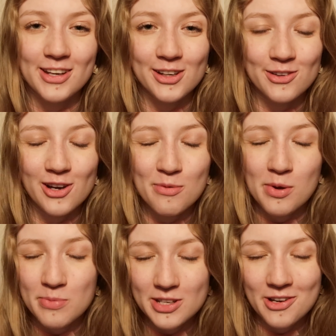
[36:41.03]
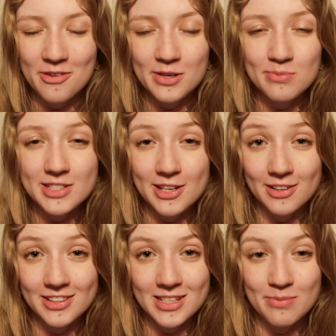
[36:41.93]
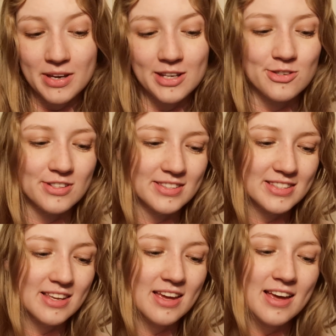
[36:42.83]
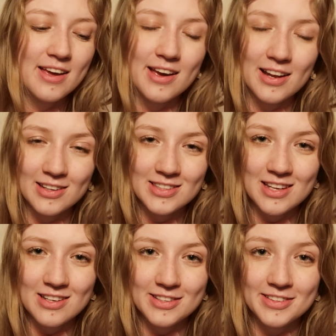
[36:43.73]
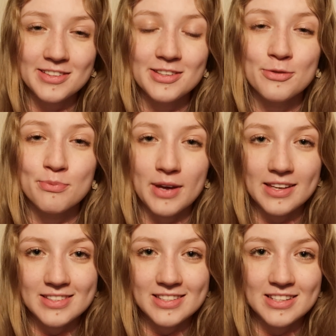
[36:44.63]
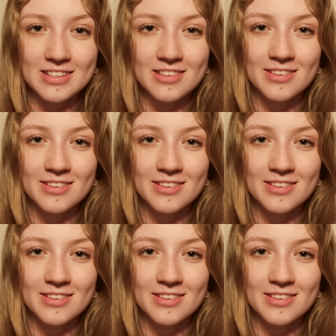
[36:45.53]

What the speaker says: including my mid-REM cycle tier patrons Alexander, Bastian,